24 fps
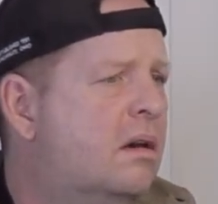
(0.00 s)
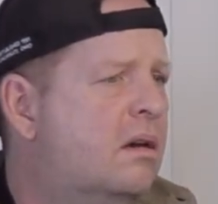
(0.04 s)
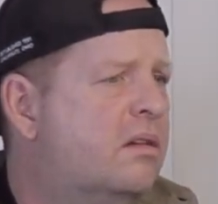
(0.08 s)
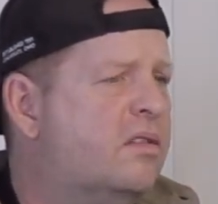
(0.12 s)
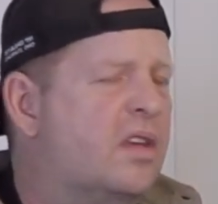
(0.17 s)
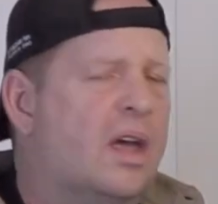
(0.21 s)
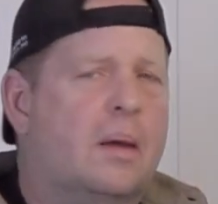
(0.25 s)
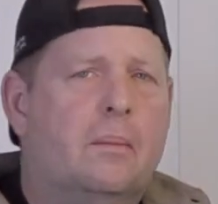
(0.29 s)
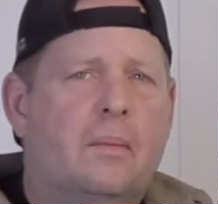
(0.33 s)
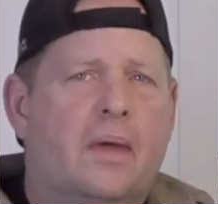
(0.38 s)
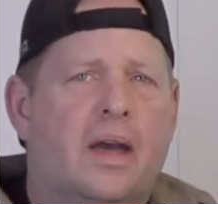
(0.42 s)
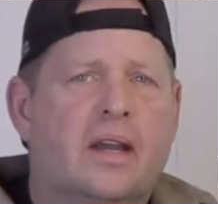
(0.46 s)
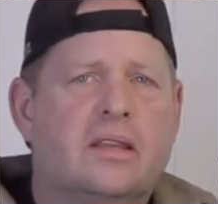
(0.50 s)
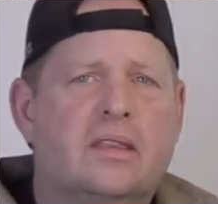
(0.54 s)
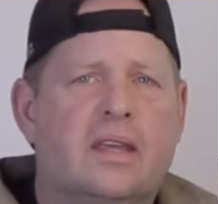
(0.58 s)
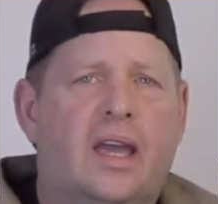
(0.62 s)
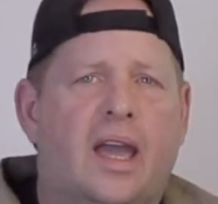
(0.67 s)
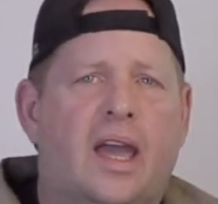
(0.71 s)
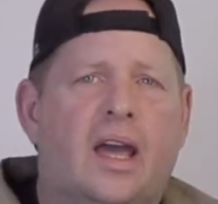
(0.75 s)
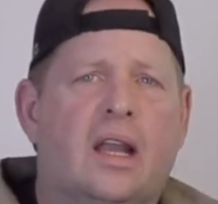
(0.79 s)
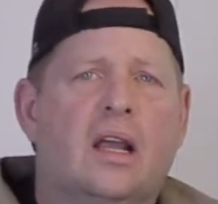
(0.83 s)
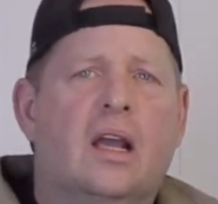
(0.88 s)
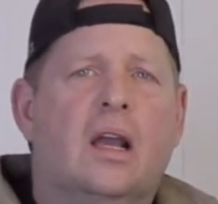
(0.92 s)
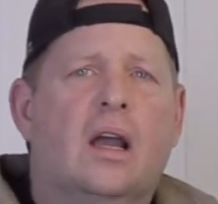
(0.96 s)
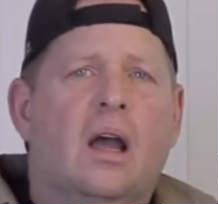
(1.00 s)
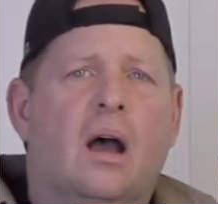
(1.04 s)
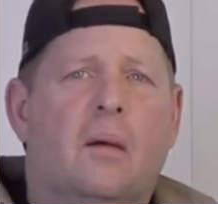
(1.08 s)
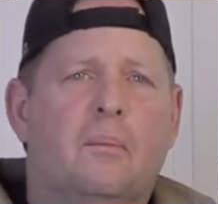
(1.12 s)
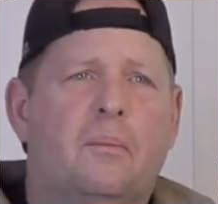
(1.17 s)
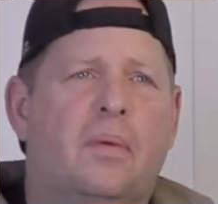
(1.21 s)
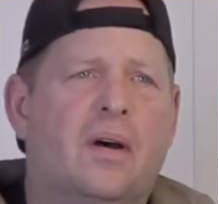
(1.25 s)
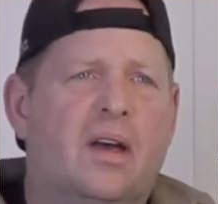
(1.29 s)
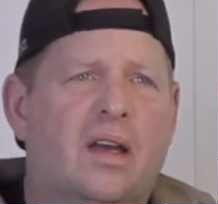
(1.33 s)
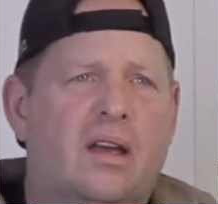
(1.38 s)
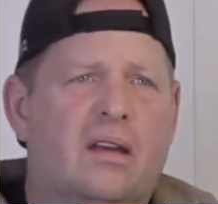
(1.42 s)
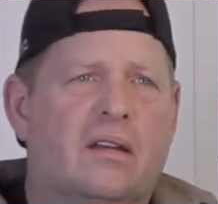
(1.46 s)
Something like that,
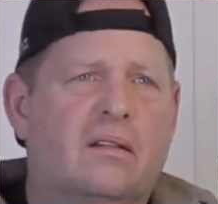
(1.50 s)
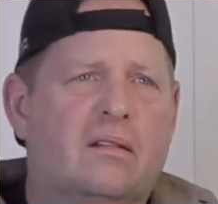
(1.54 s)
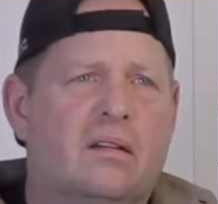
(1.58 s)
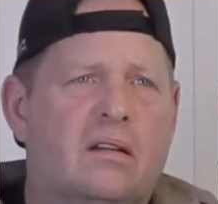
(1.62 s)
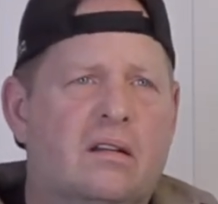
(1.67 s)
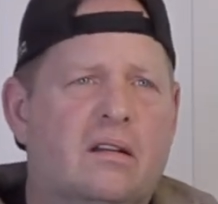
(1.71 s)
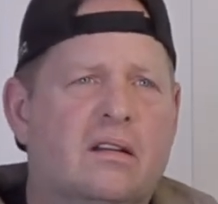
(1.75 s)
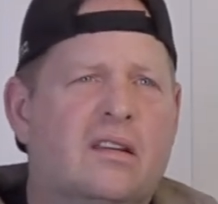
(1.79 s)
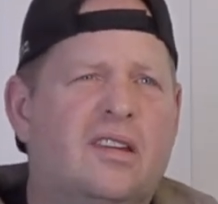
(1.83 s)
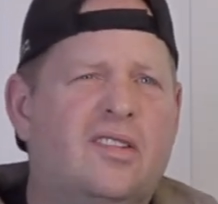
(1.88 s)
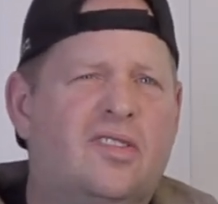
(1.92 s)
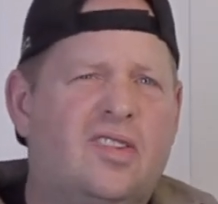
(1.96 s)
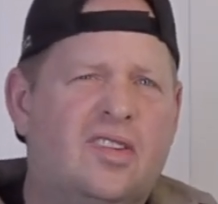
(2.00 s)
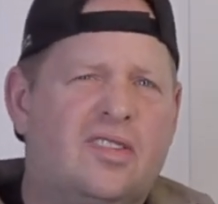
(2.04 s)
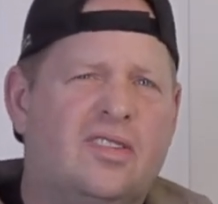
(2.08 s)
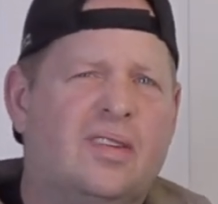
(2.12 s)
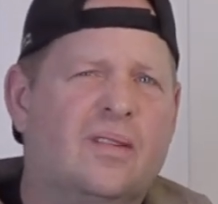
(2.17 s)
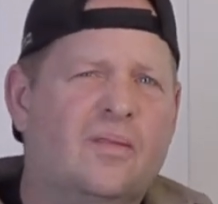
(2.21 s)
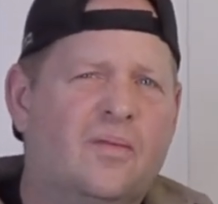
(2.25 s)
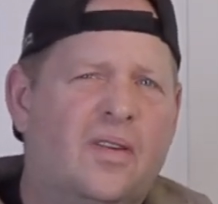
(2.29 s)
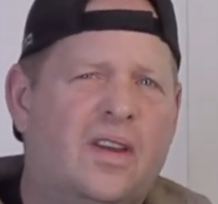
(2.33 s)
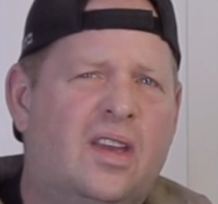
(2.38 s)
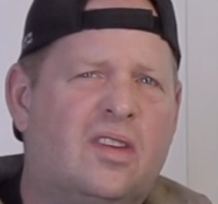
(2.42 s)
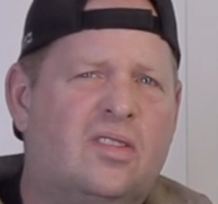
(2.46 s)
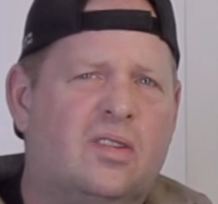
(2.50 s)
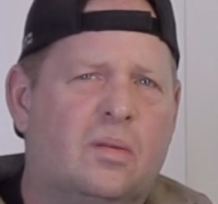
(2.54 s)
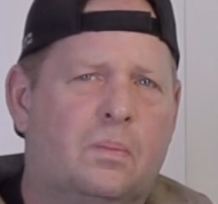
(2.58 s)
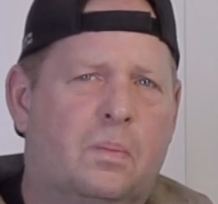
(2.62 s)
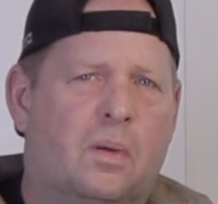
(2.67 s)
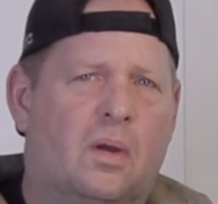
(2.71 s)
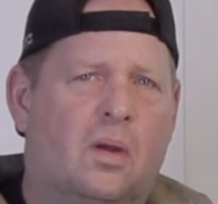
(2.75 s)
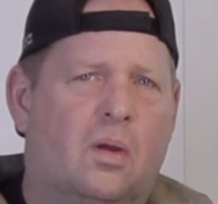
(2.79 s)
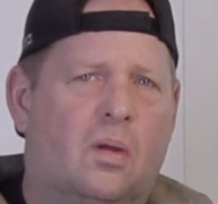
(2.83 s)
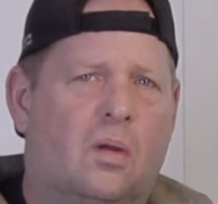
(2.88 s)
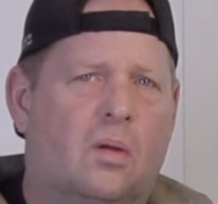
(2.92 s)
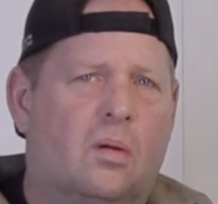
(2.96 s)
but, because it's
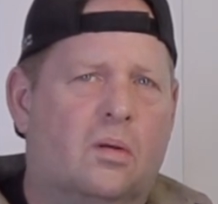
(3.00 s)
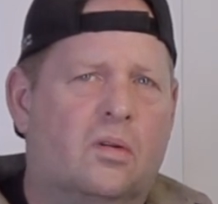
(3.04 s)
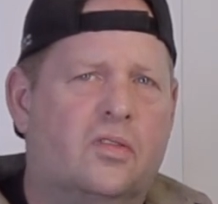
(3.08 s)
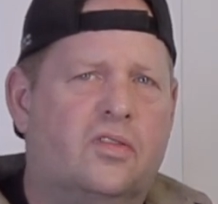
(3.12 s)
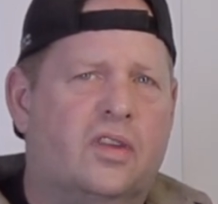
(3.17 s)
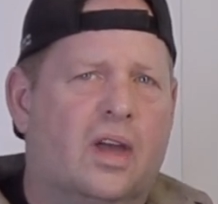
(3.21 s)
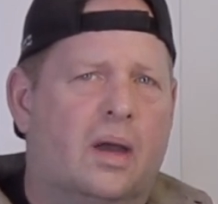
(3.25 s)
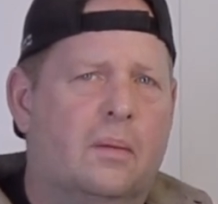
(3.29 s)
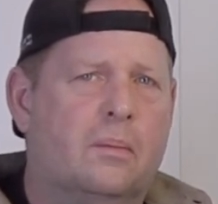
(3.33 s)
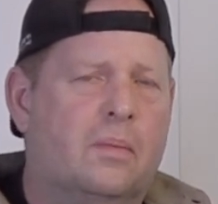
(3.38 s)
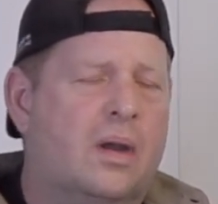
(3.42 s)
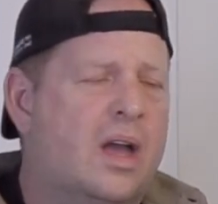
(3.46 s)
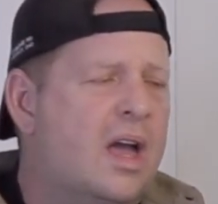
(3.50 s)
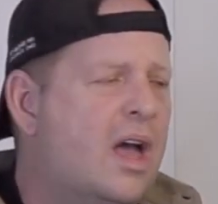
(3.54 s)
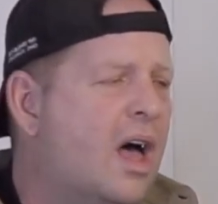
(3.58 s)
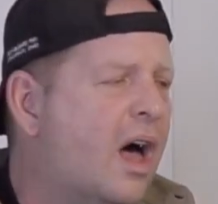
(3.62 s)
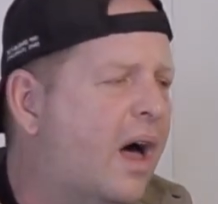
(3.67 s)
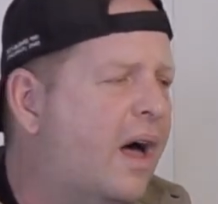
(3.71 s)
invisible or something.